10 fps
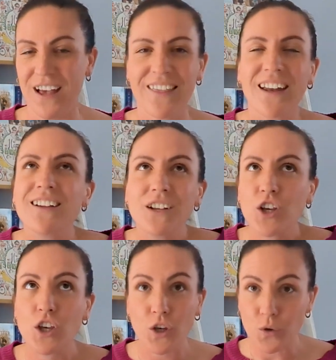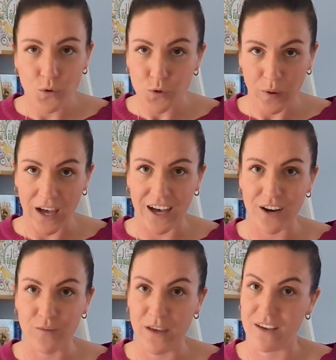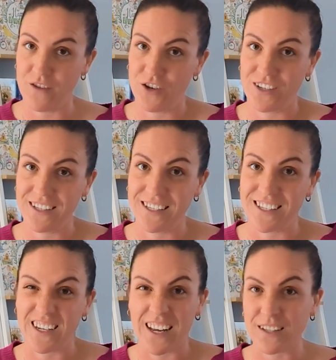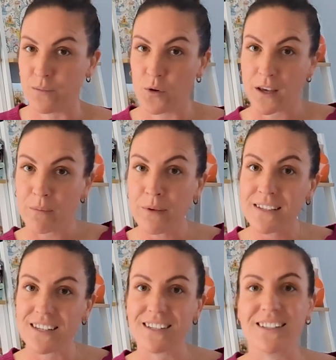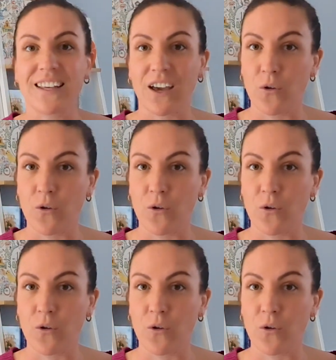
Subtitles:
and that is a huge part of being a virtual assistant and supporting a business to get